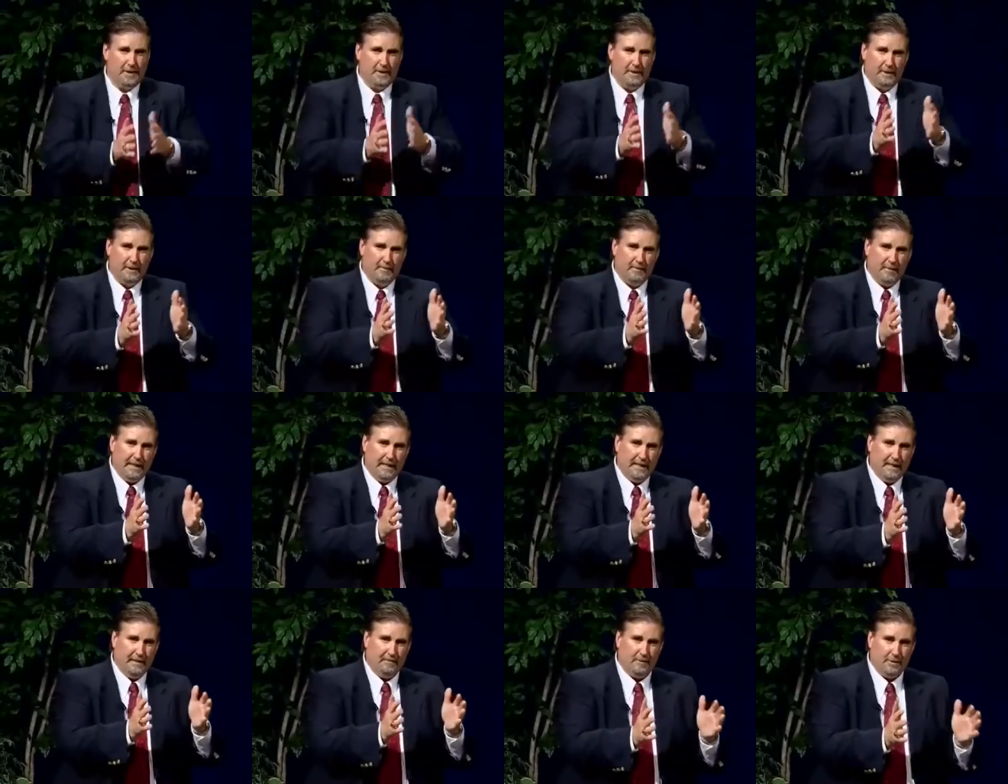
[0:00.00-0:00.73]
they
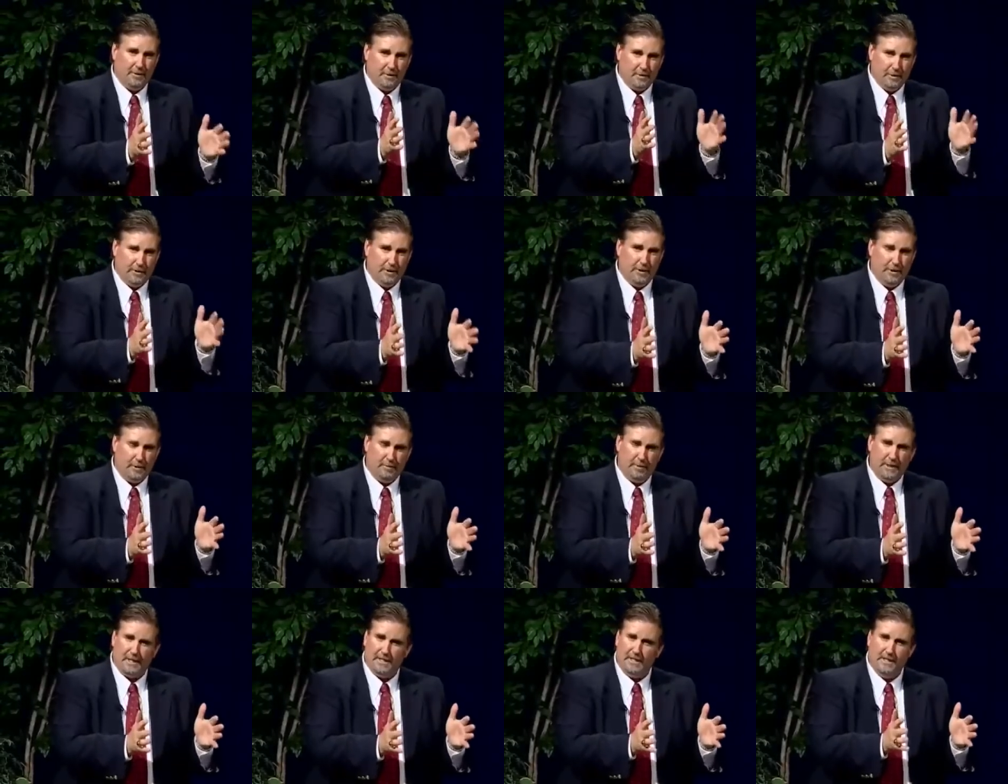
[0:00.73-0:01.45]
might have a
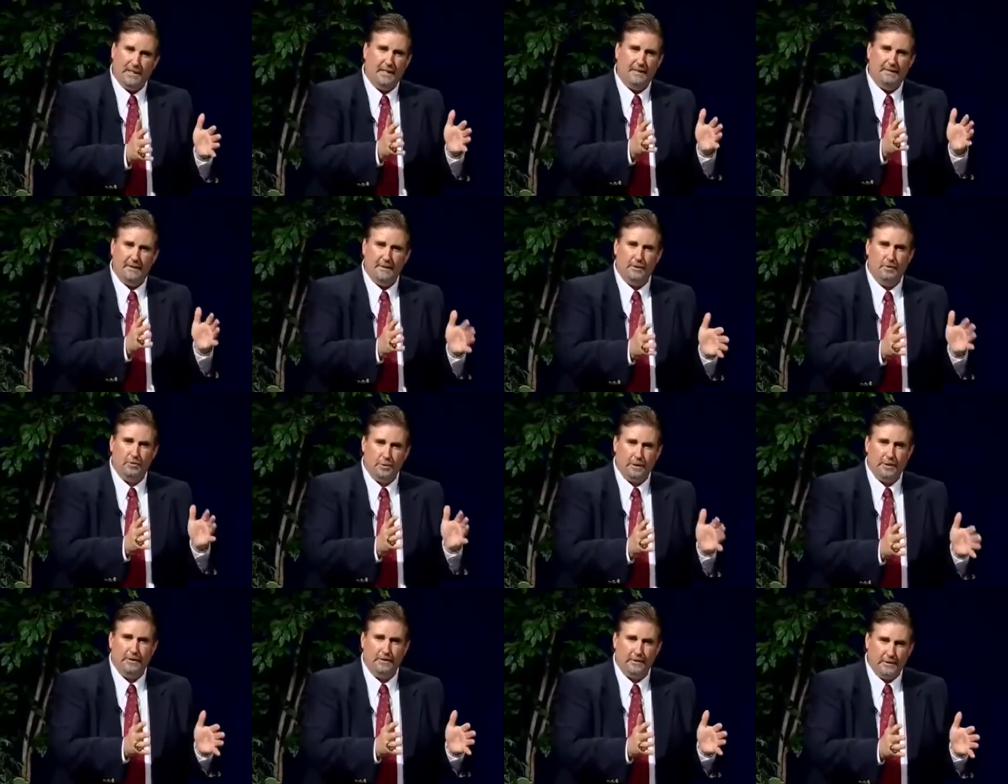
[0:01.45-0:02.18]
drill, but it's not the
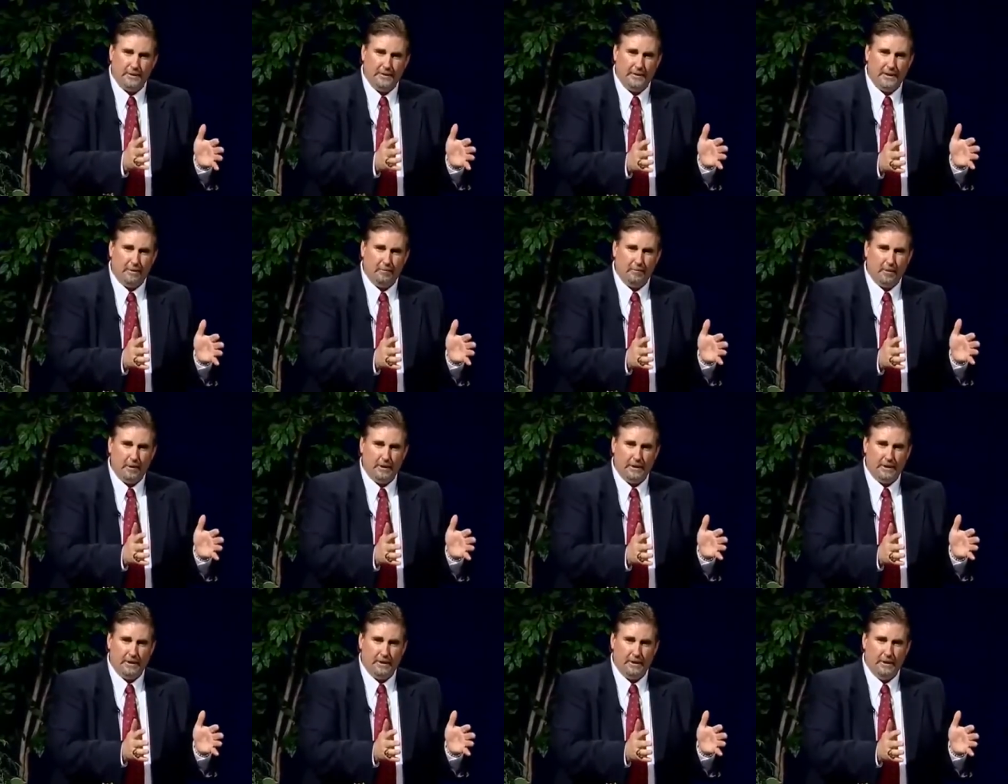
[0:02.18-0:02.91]
drill that they
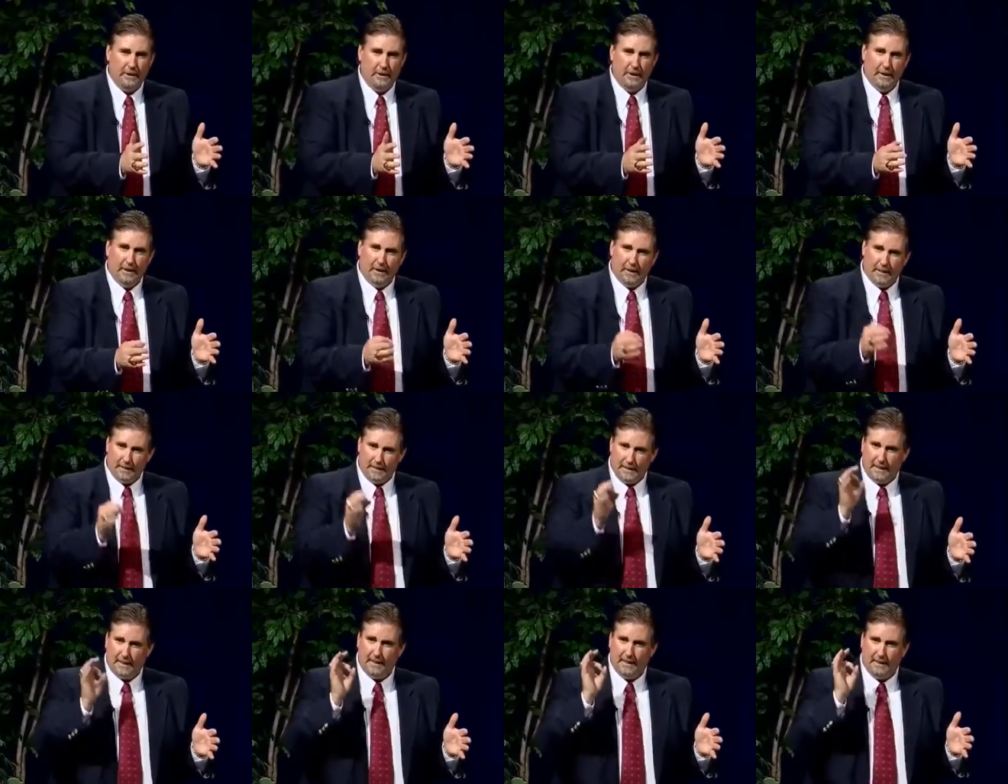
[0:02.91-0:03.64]
want.
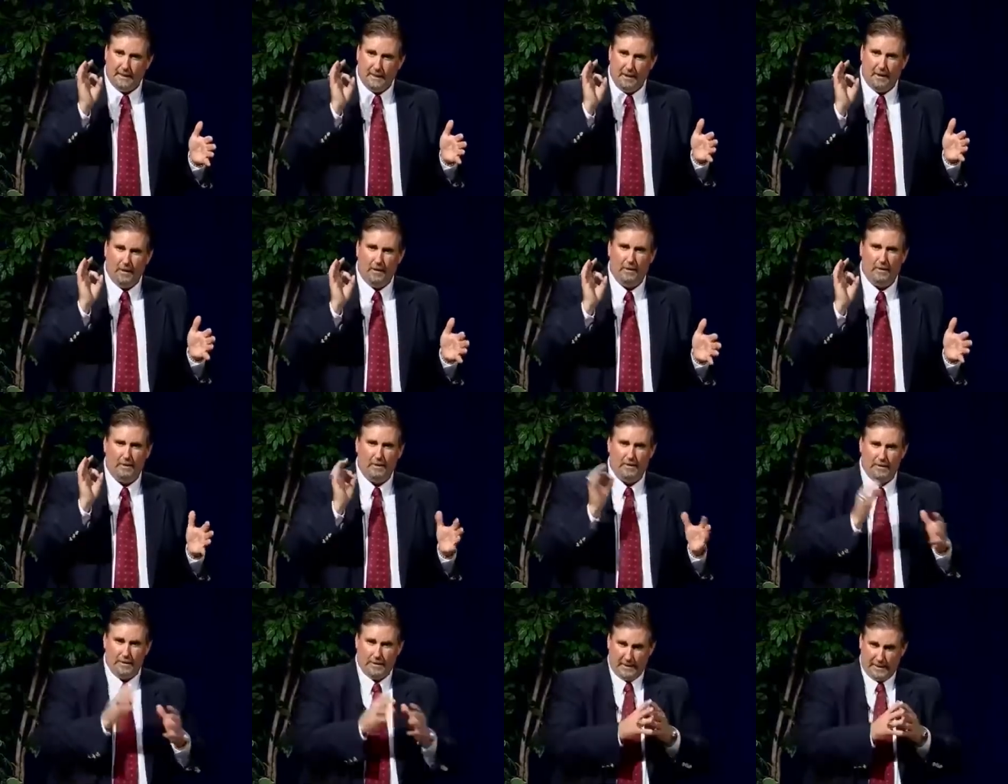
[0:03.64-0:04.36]
It's that little
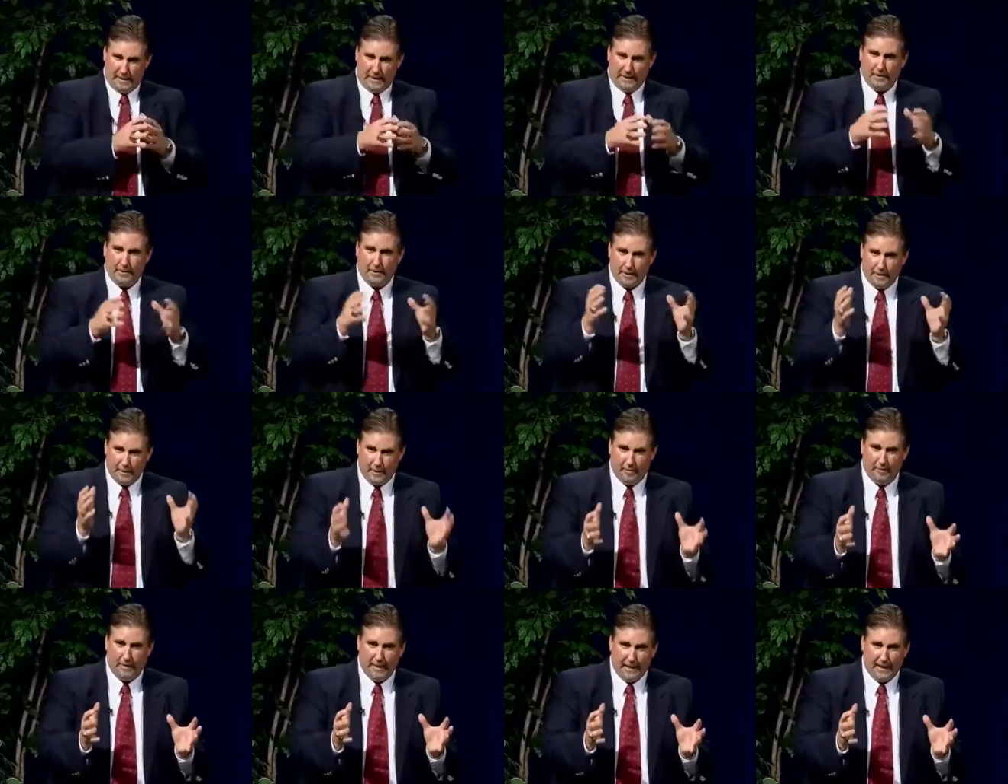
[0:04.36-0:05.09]
hole that
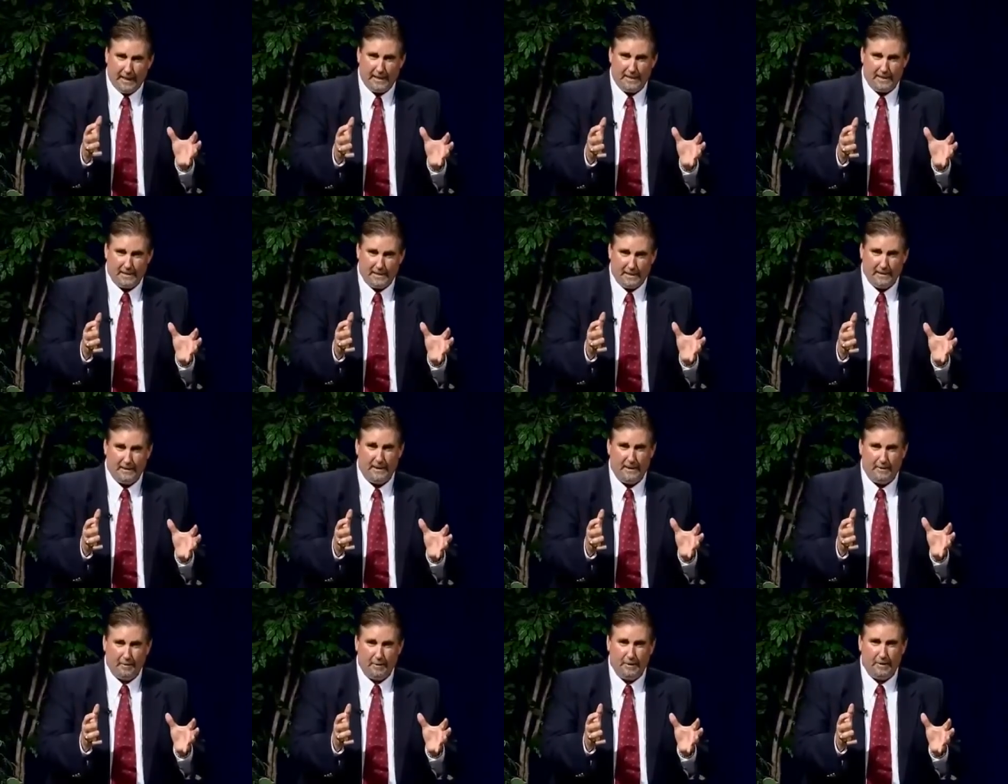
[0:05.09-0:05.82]
drill makes
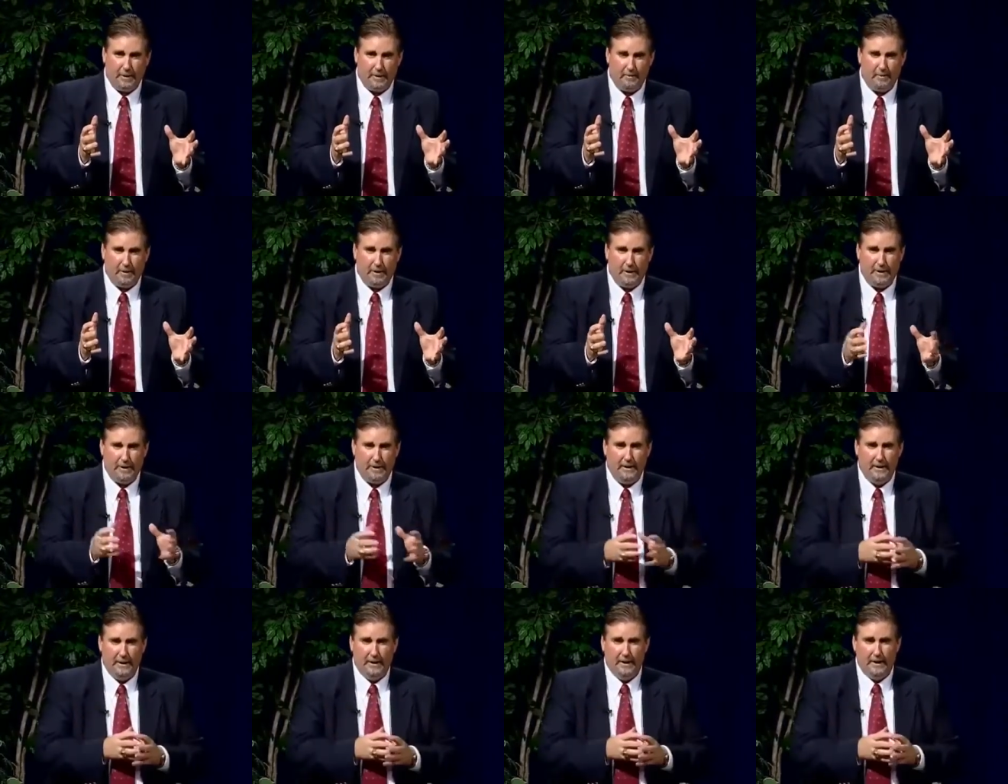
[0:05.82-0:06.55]
that they really
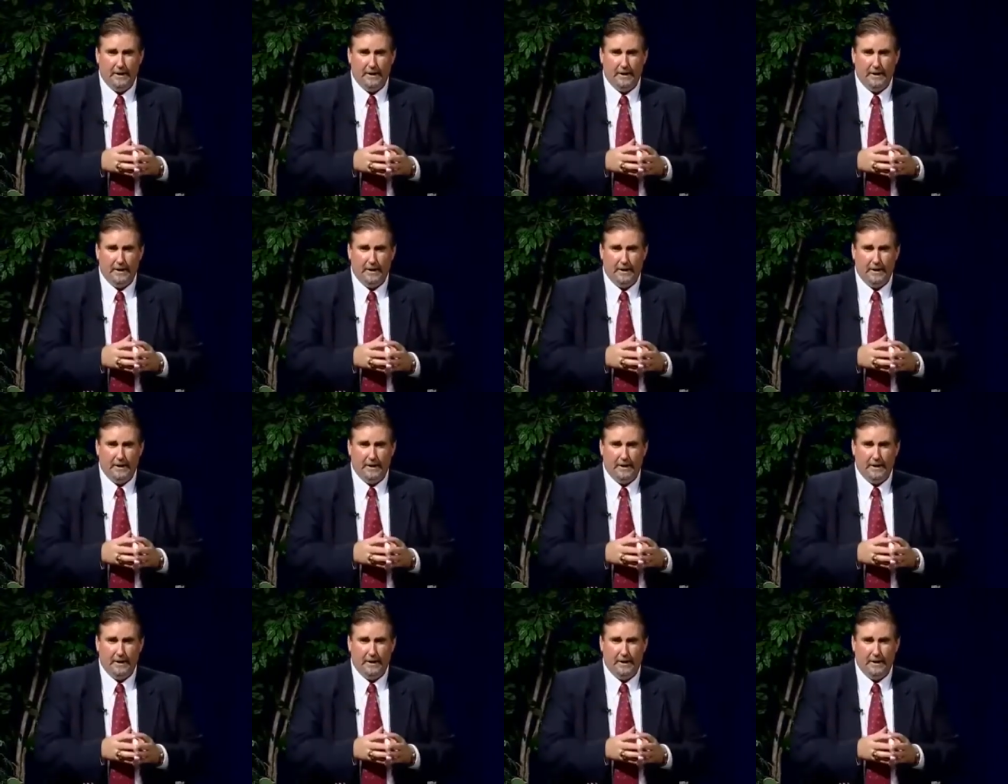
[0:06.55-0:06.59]
want.